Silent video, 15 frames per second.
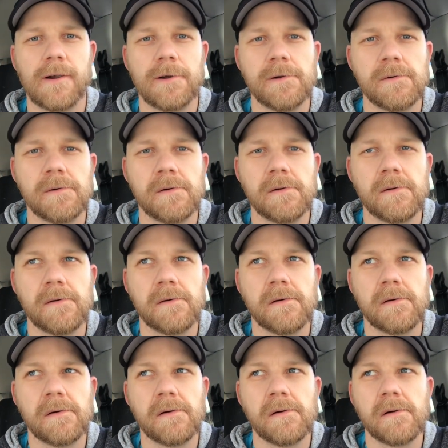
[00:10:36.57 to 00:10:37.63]

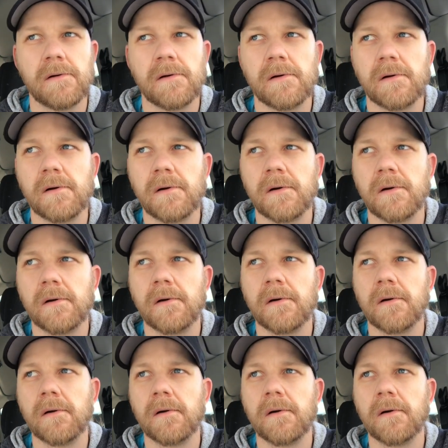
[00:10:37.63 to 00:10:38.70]

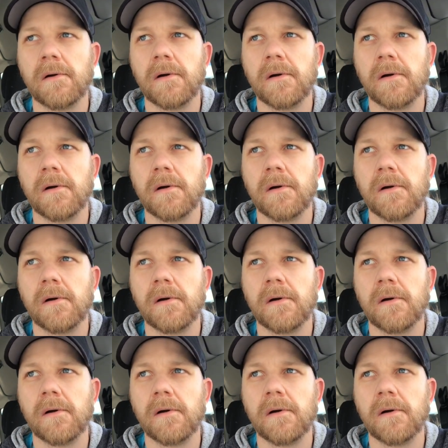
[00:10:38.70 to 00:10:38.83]
(silence)